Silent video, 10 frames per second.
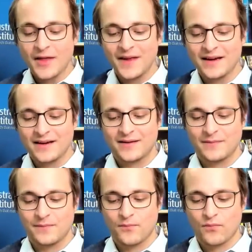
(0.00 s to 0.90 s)
think
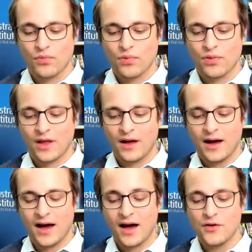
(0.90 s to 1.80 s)

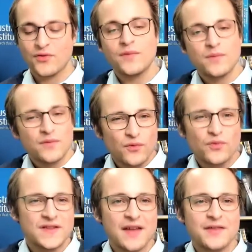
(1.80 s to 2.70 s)

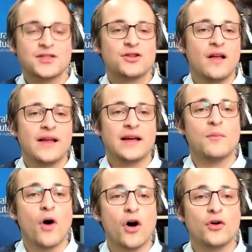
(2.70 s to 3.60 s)
the South Australian
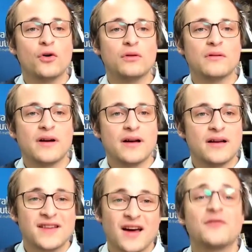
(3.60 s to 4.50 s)
model
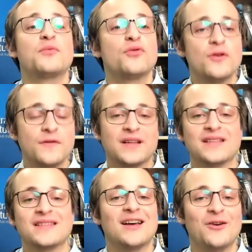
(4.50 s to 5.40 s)
has kind of proven
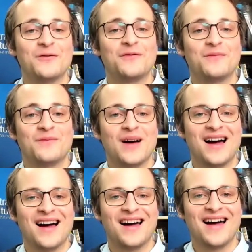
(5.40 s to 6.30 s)
itself
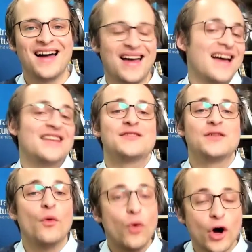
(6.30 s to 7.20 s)

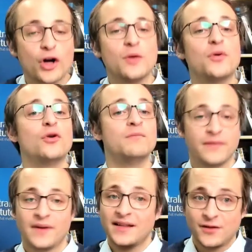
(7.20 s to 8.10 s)
as a workable,
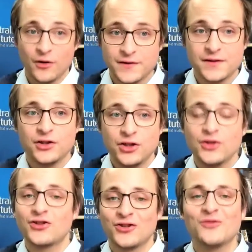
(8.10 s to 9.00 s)
it's
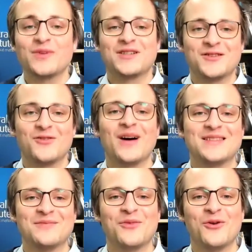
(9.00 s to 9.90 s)
constitutional, which is
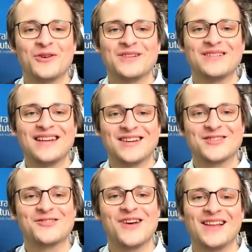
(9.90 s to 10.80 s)
always important in
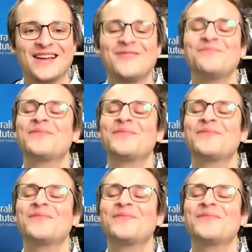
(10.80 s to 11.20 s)
Australia.